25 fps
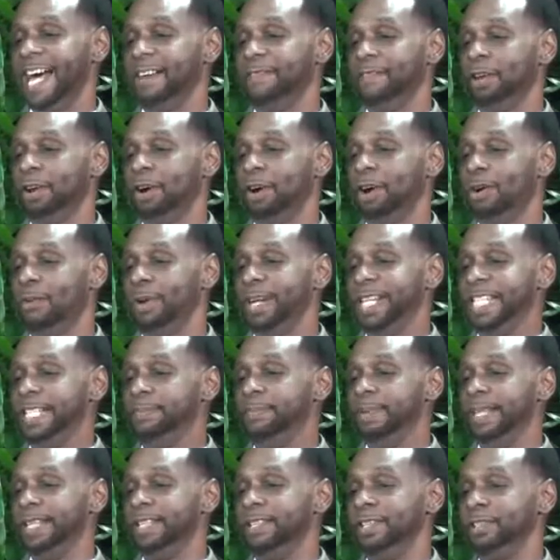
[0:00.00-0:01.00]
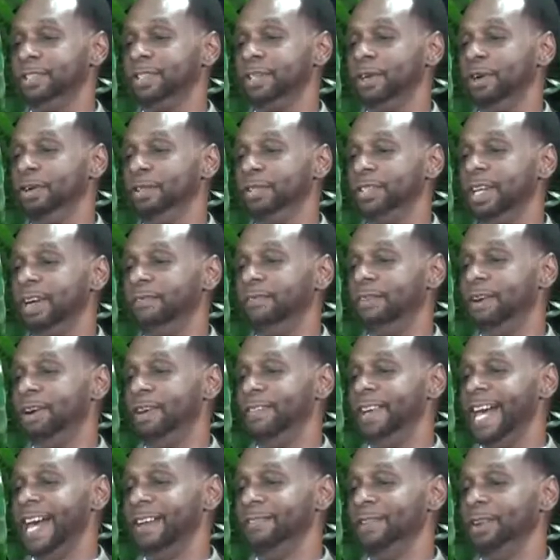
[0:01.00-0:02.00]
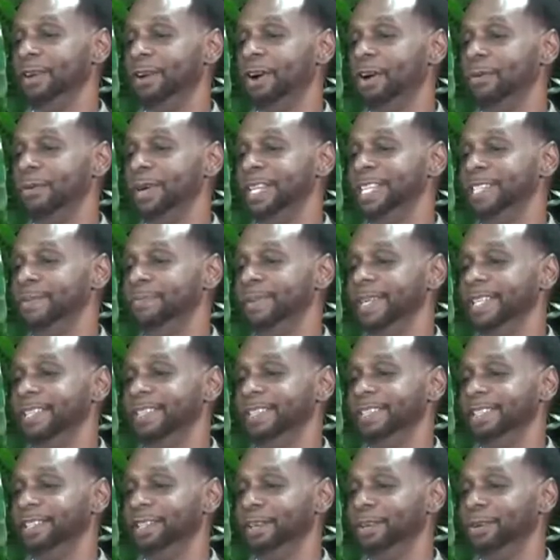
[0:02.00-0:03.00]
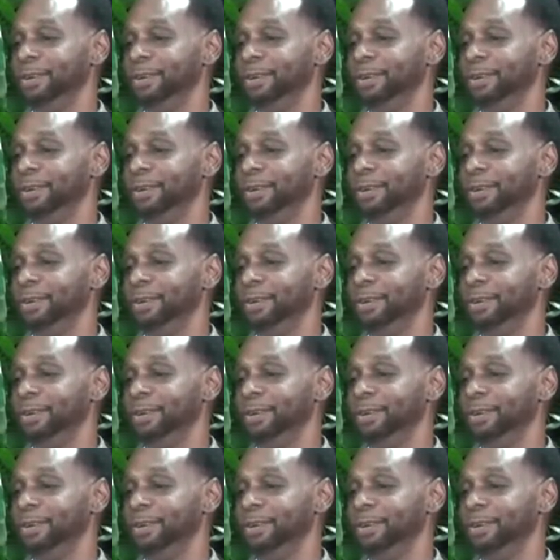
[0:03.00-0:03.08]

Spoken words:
haven't always been in the church. Haven't always been,